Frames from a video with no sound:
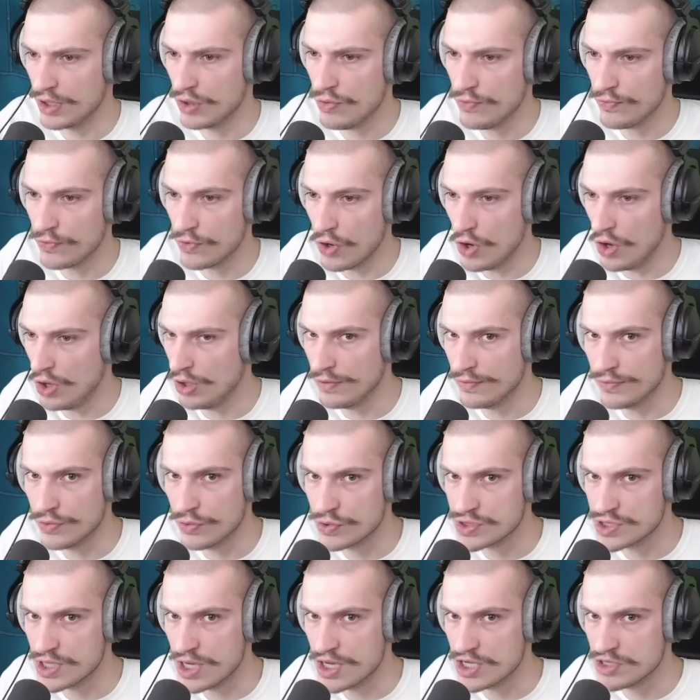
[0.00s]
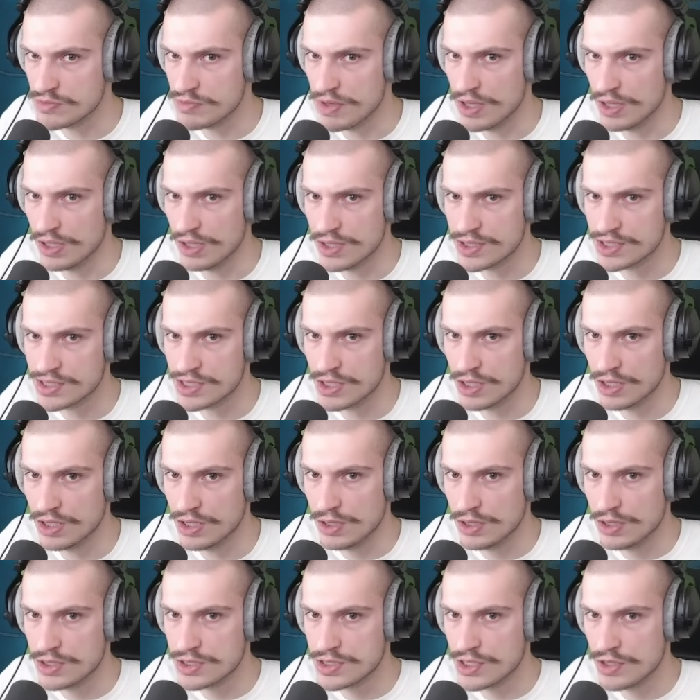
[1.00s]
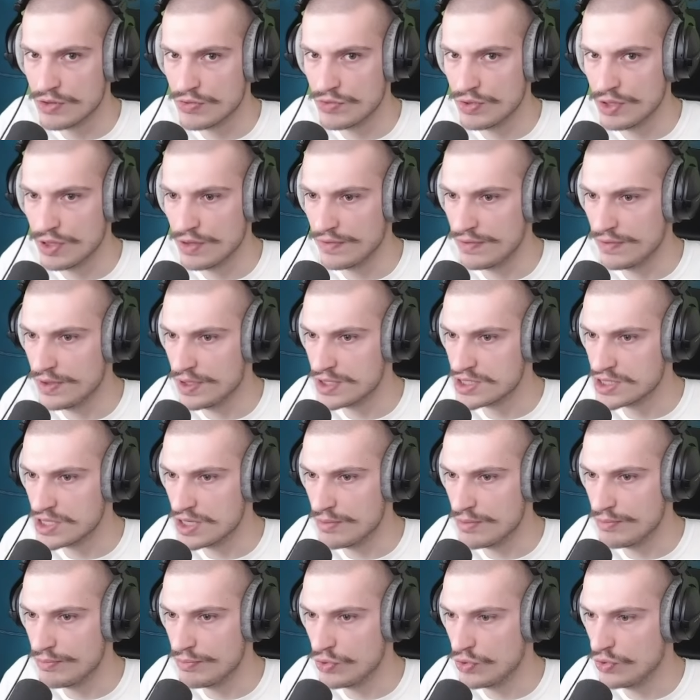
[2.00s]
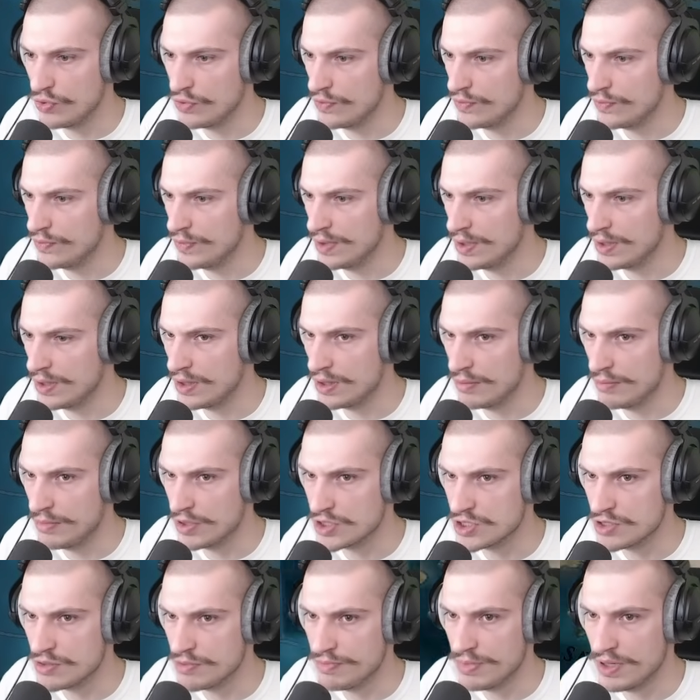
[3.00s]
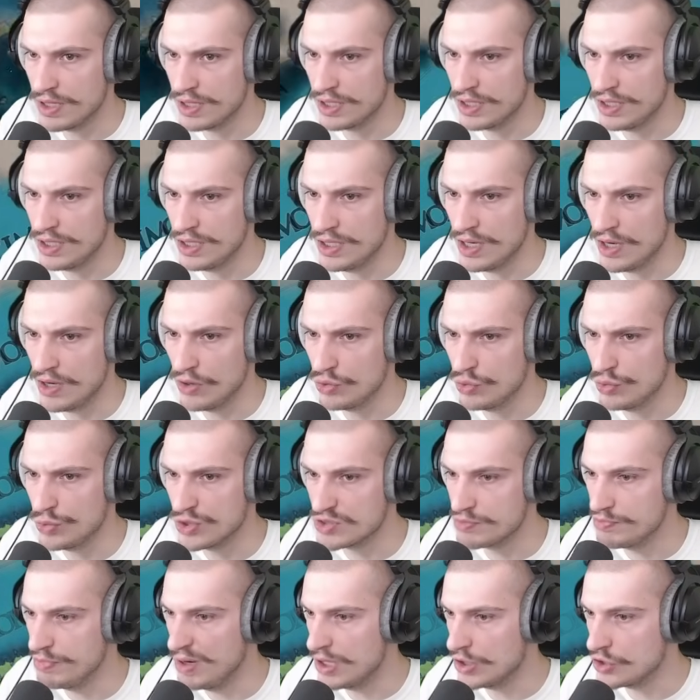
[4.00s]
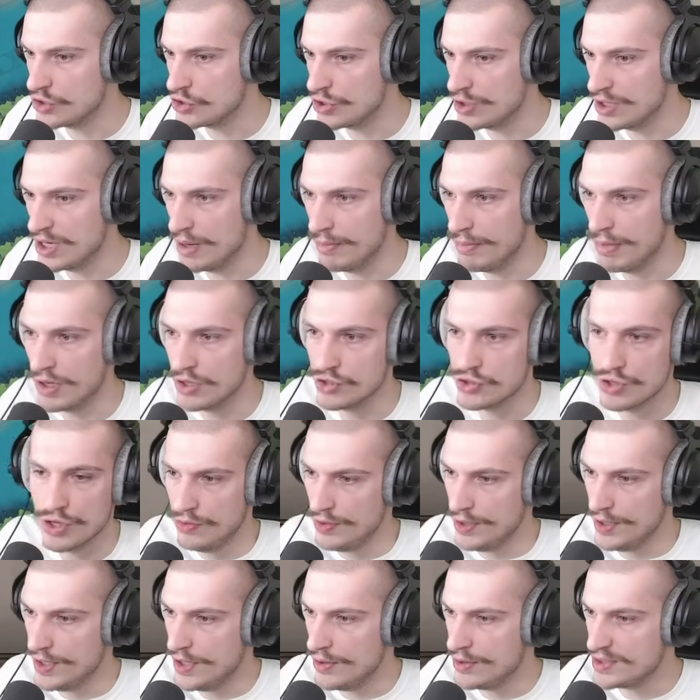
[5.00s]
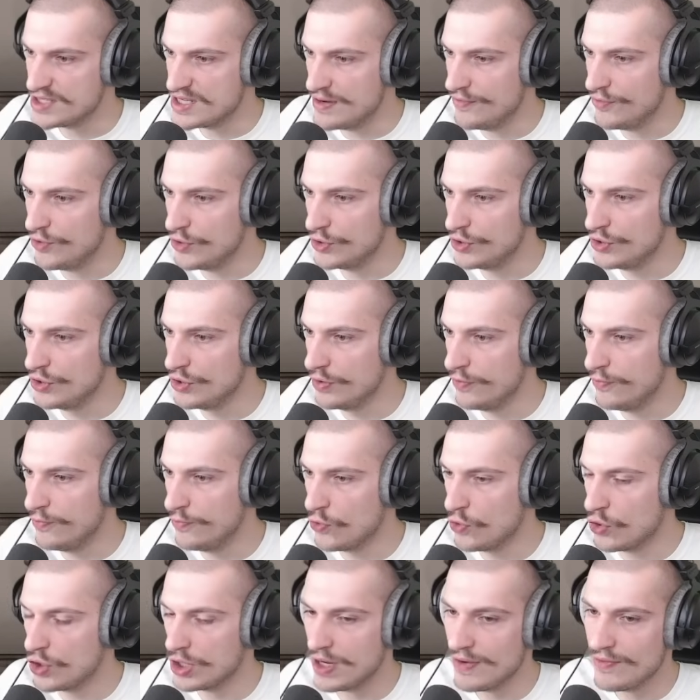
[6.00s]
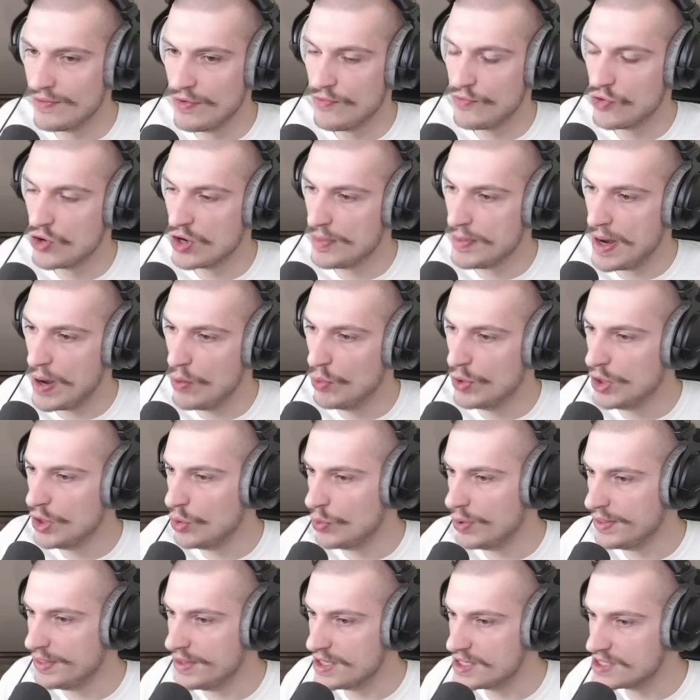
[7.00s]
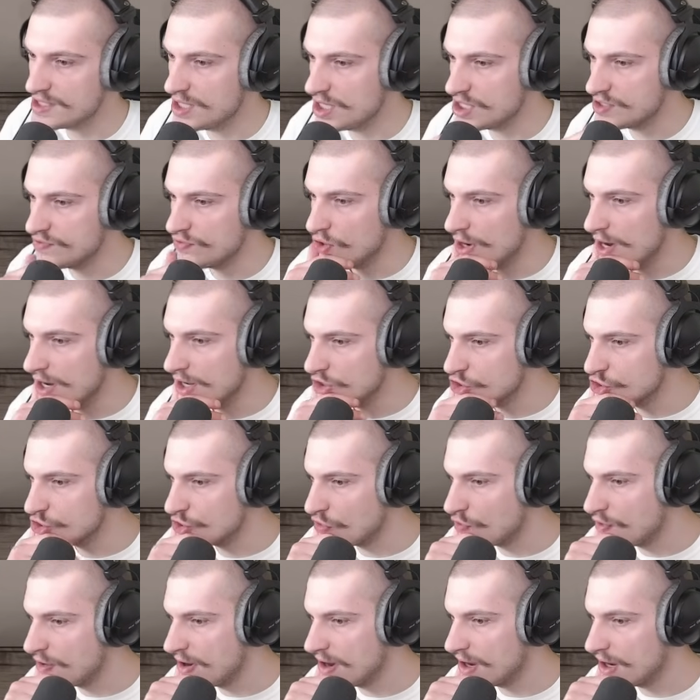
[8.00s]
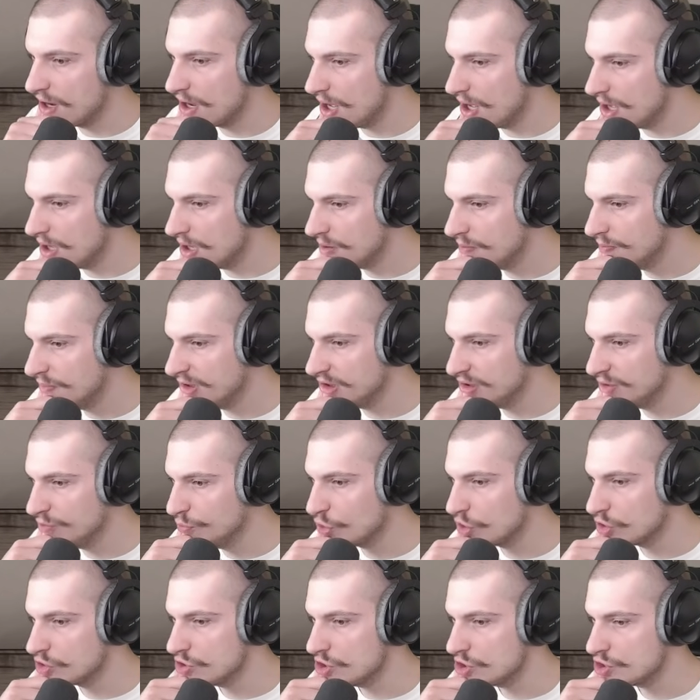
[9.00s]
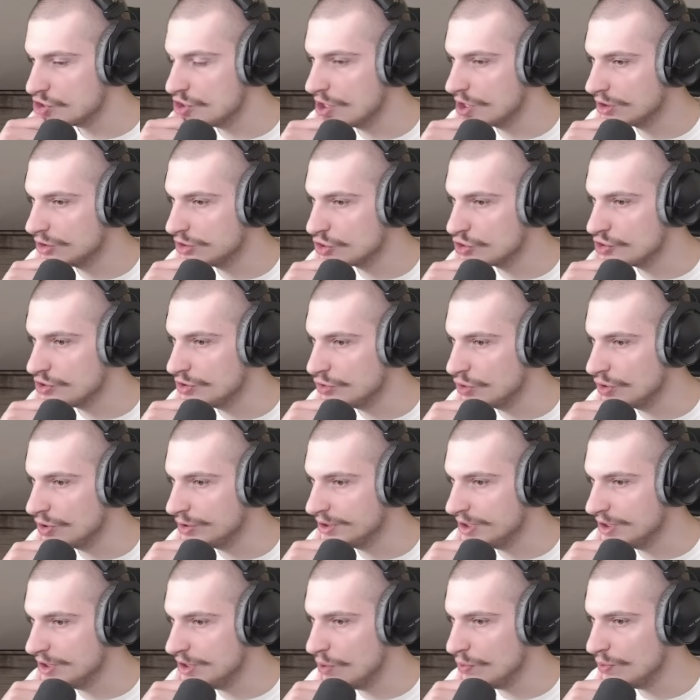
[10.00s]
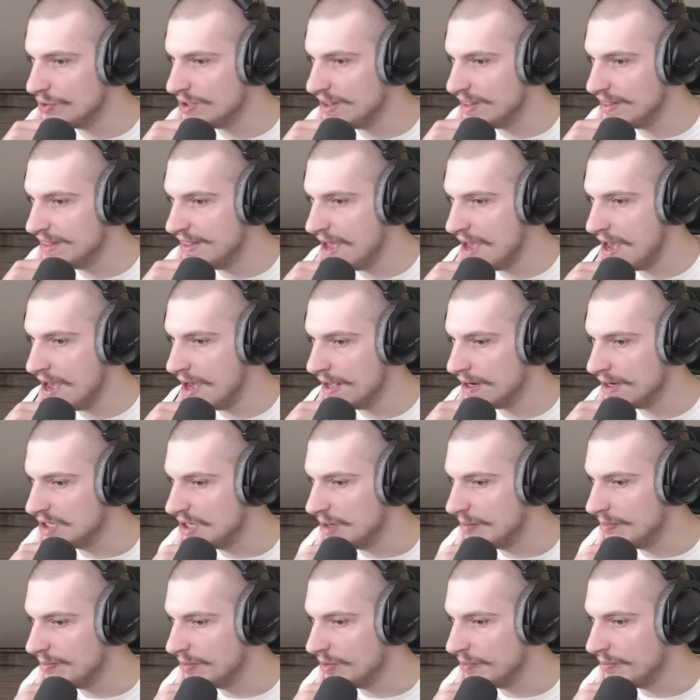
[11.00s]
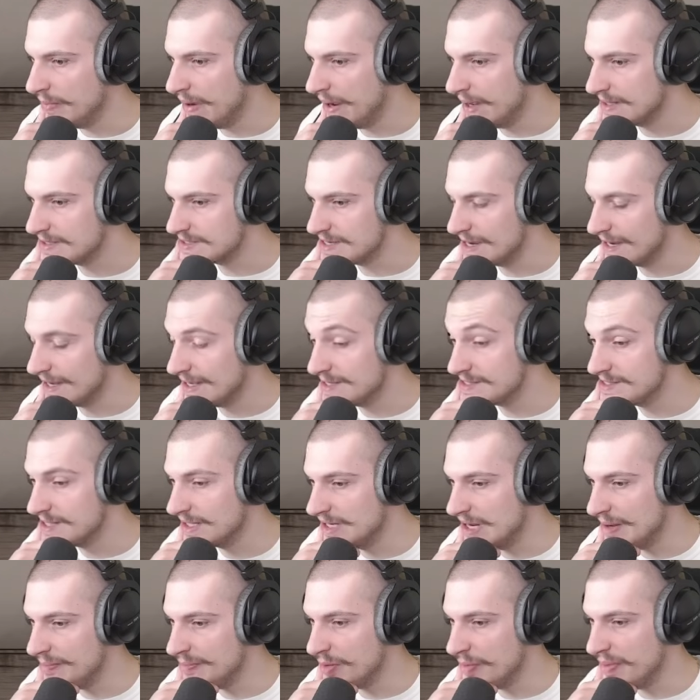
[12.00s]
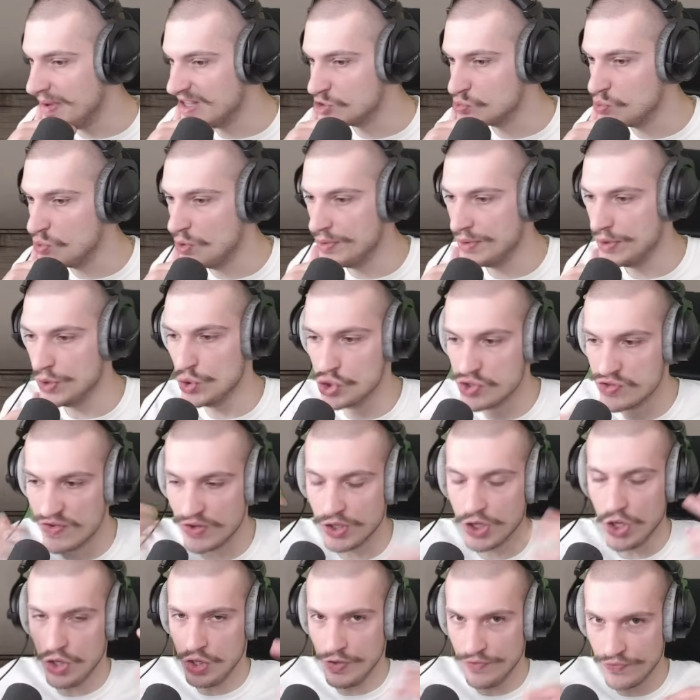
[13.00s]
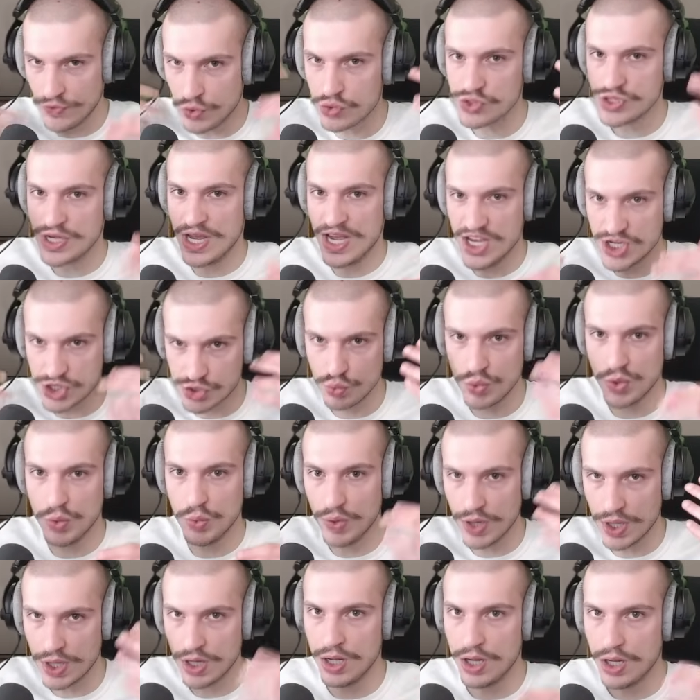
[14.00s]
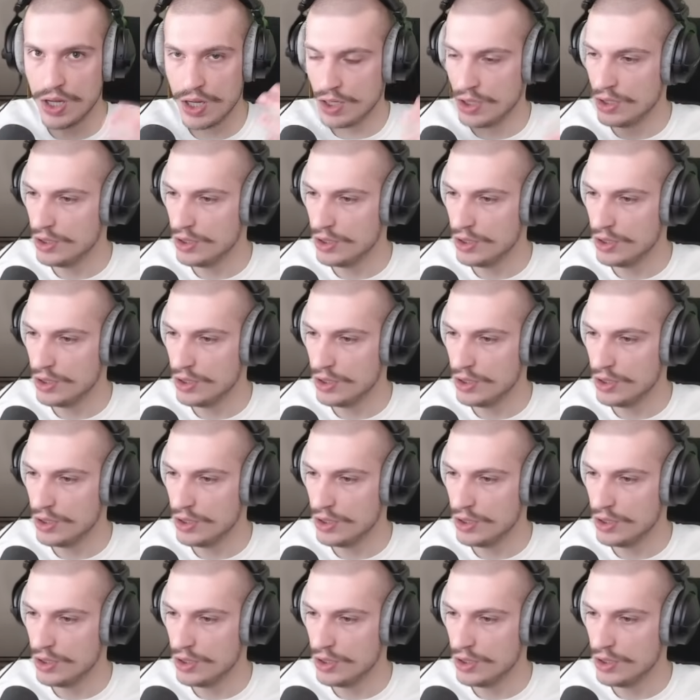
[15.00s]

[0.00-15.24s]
go for all of those guys, man. Let's get rid of this and improve with the Majapahit. And who was Banjar? Yeah, Banjar. Right now, it's time for a tier 4 government reform. I wonder what this does for Al Charinga. Monthly war exhaustion and clergy loyalty. Don't need that. Diplomats. I guess the diplomats will be useful. All of those guys, we wanna,